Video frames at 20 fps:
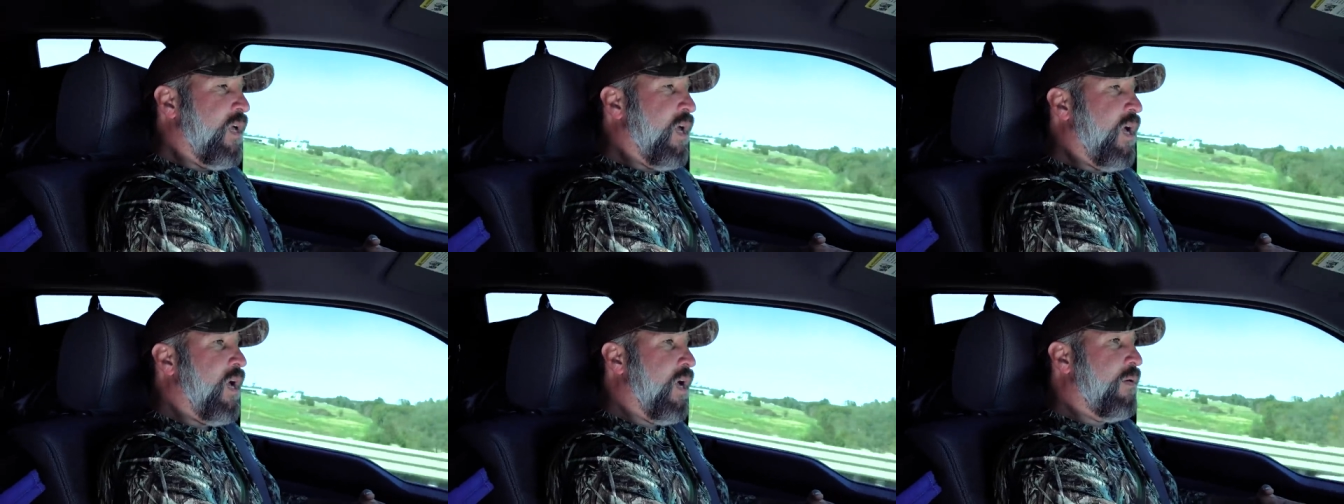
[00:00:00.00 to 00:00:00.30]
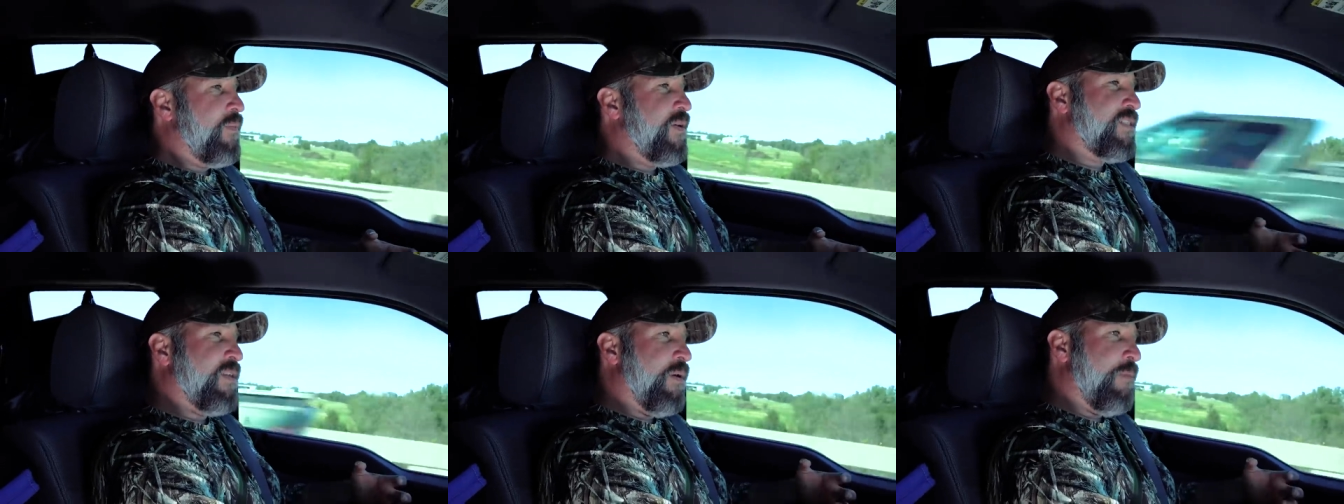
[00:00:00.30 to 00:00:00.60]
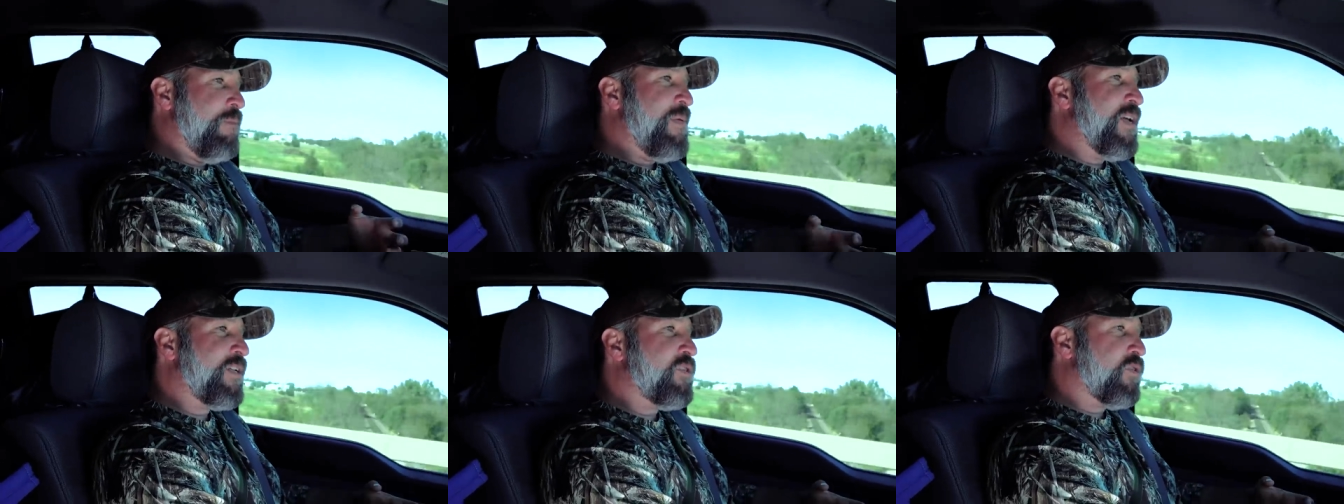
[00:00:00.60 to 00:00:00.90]
It's
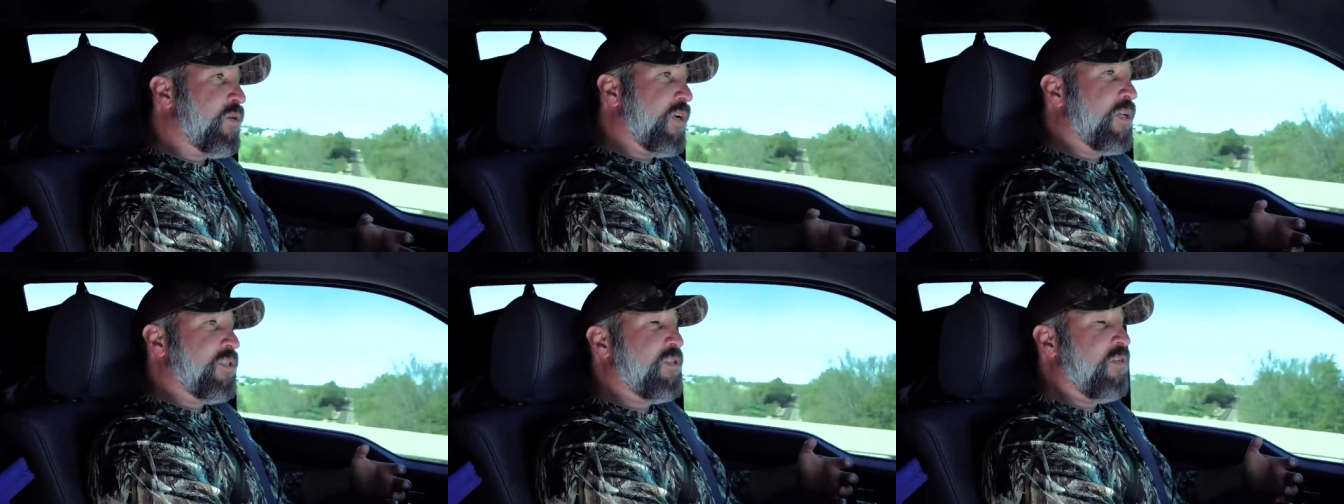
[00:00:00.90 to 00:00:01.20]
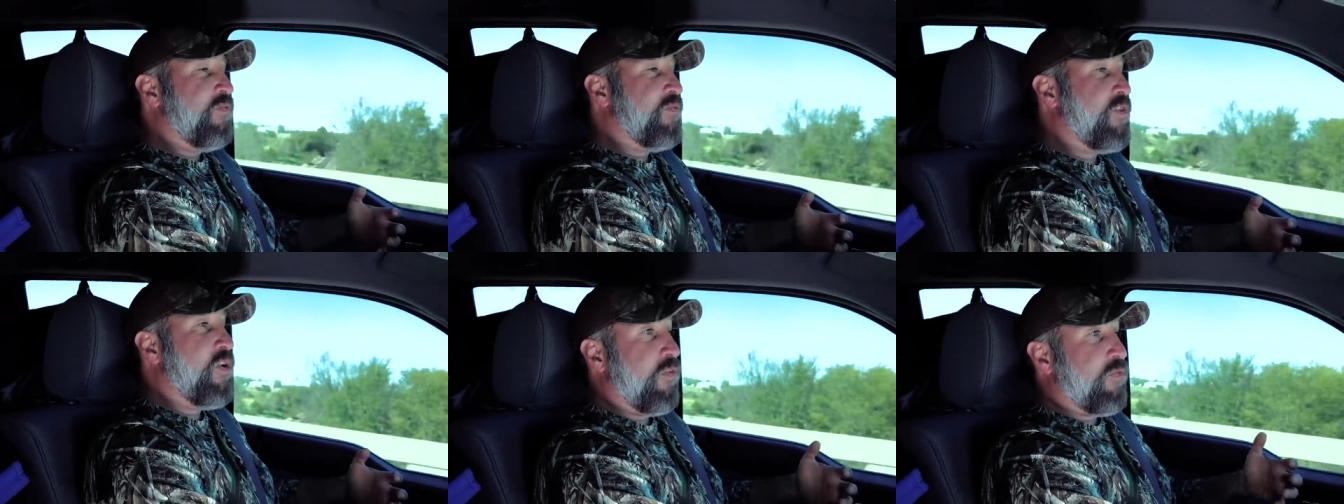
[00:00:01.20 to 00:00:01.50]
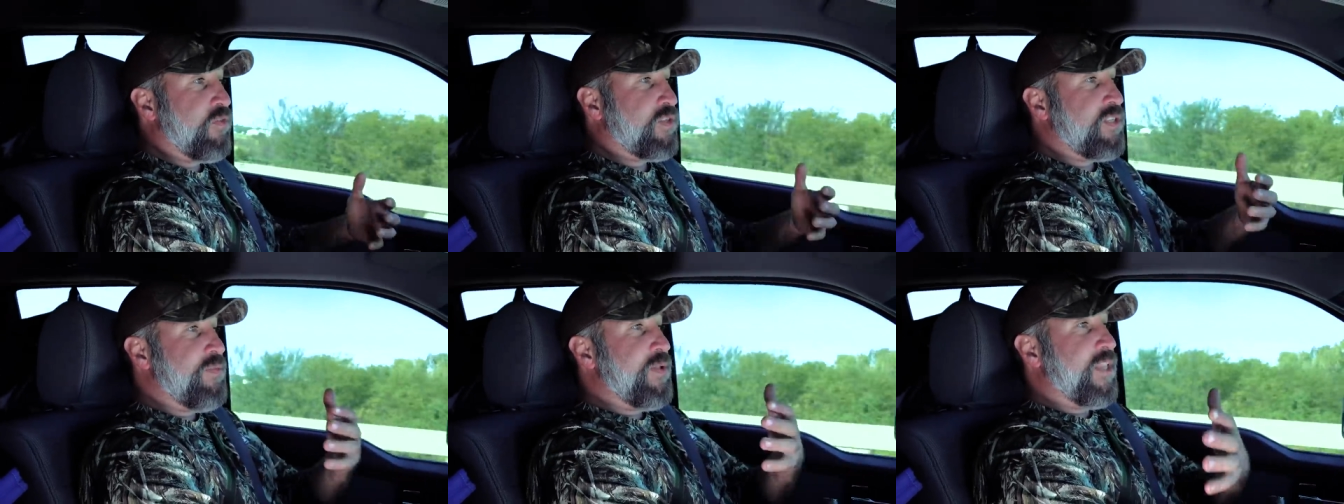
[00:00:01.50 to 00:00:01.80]
a mental, because
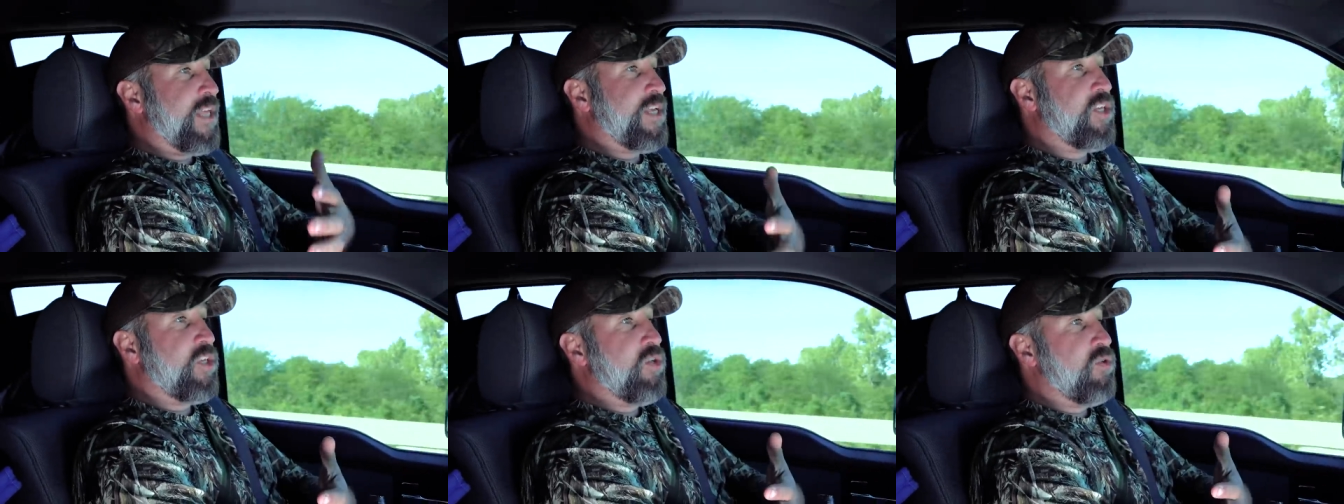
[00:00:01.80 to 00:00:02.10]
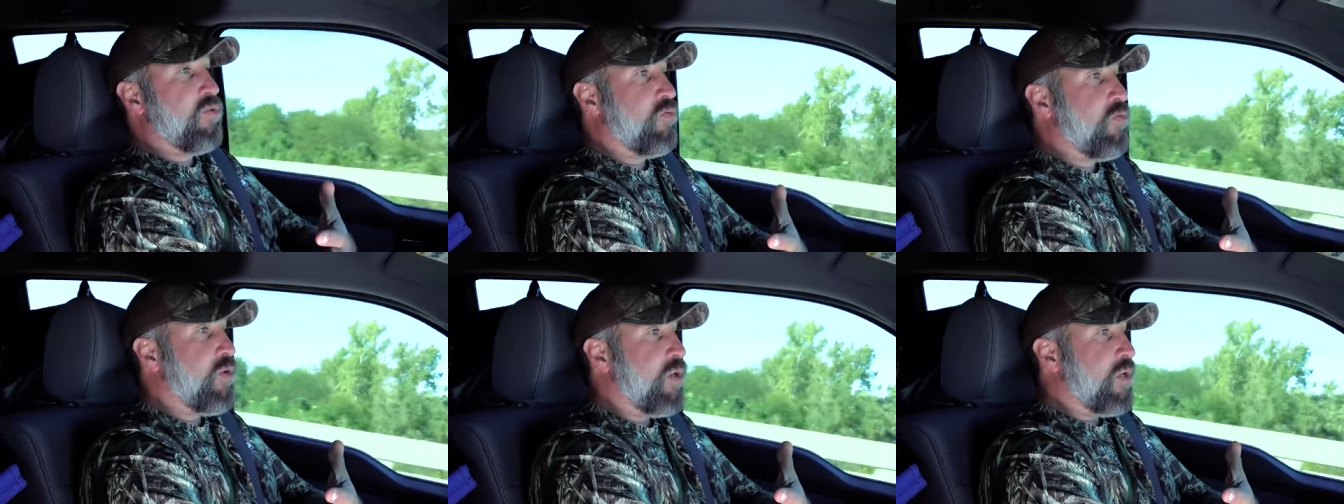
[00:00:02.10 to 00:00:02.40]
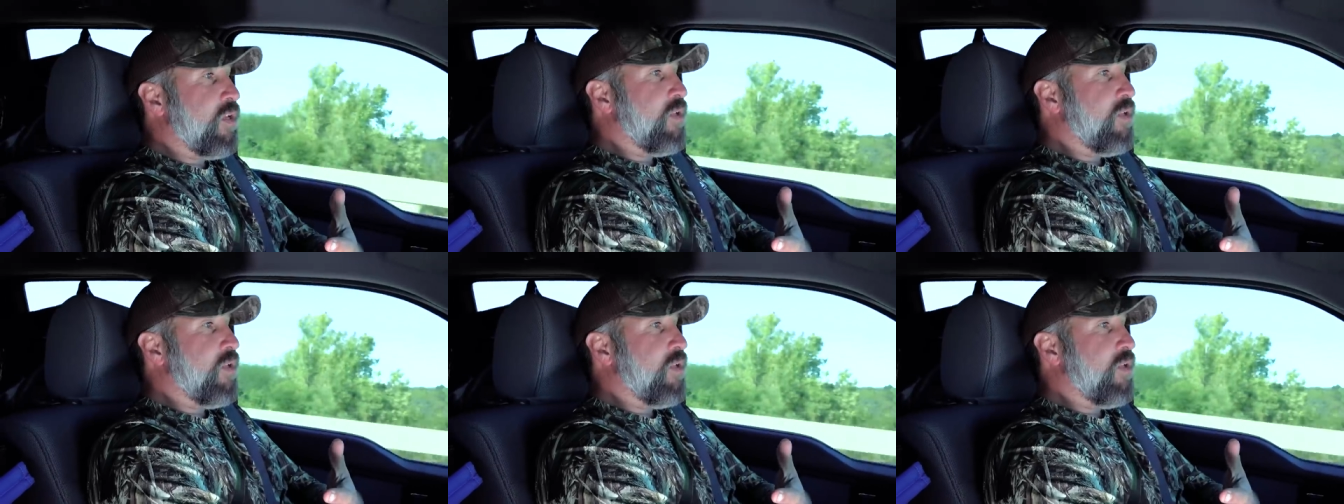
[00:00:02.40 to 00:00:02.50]
for someone like you,